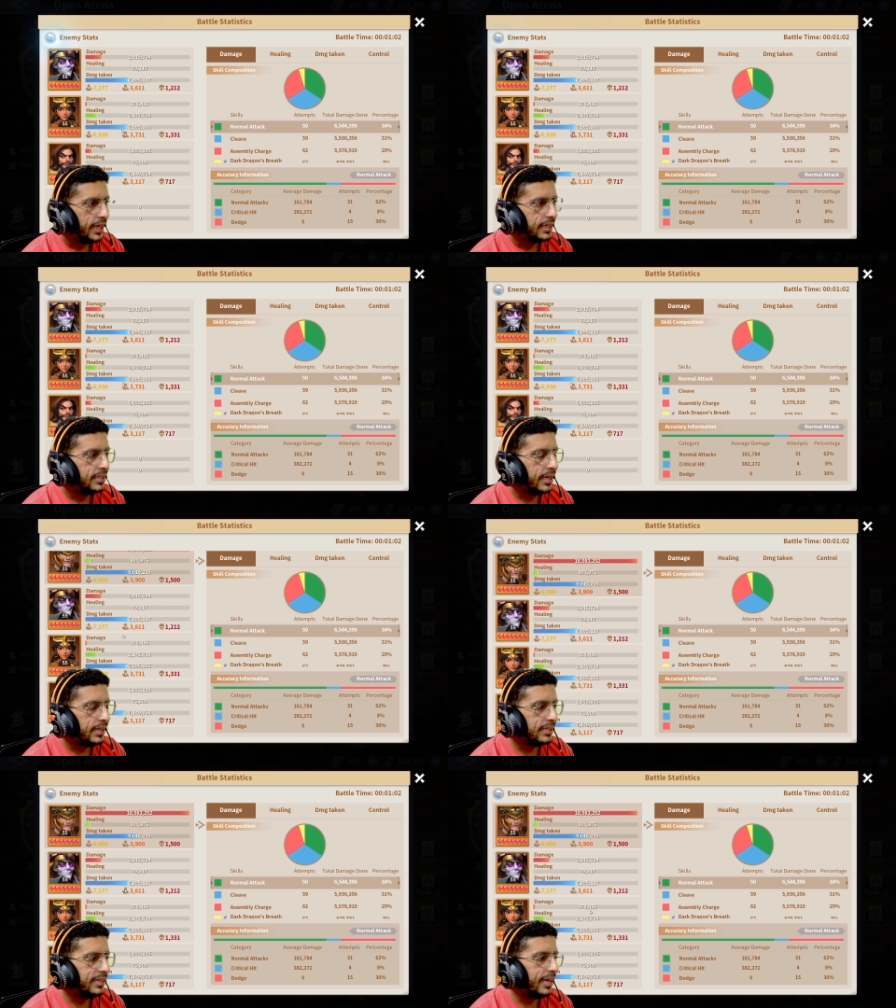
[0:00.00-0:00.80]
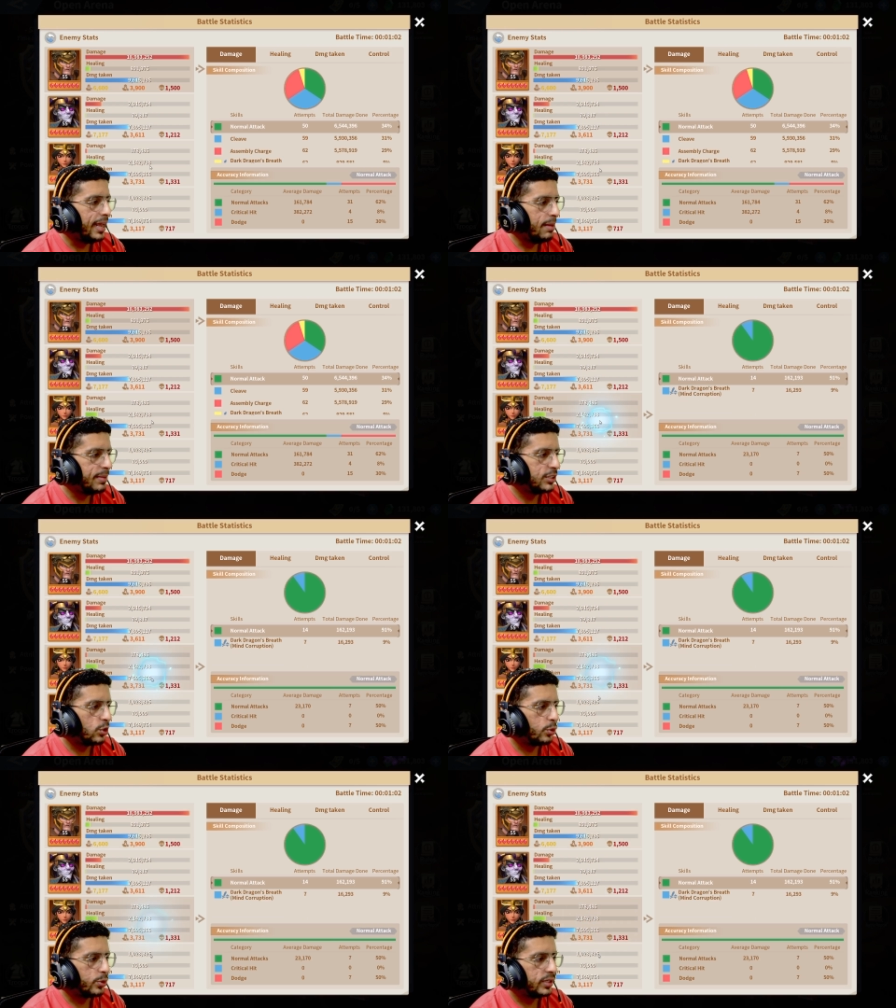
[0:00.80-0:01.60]
the element
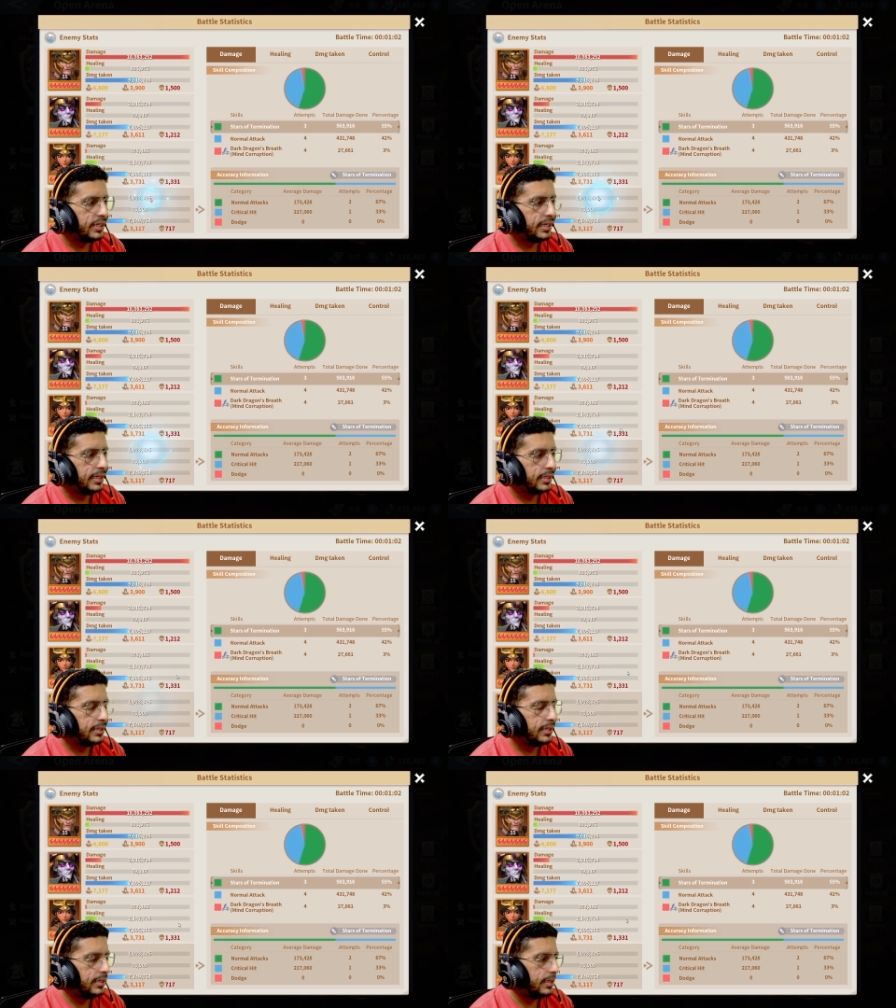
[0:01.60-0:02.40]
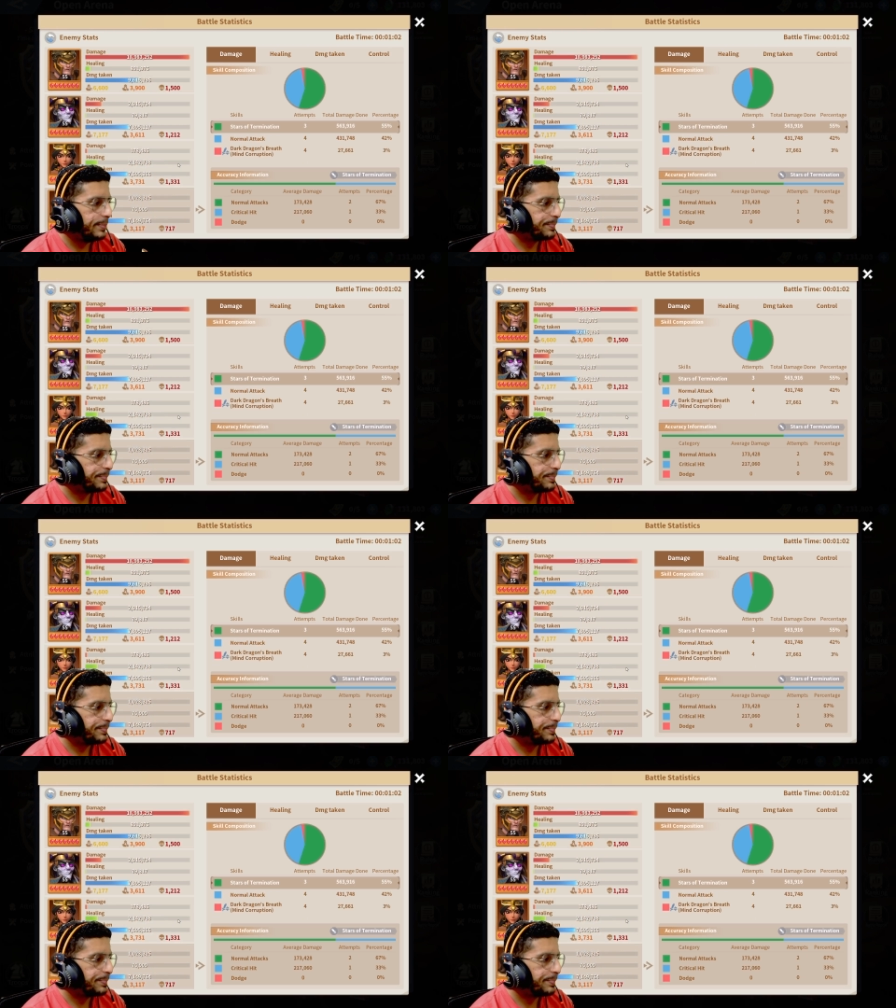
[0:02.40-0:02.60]
or the